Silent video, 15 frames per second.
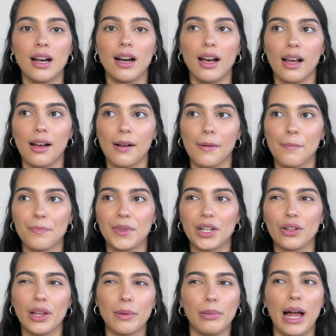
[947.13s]
um, that are
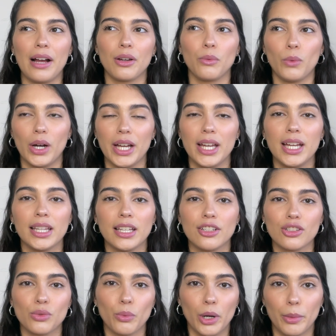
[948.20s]
like black and white and they
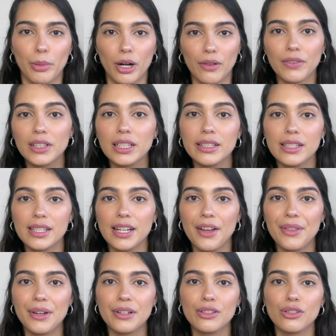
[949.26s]
just work perfectly together.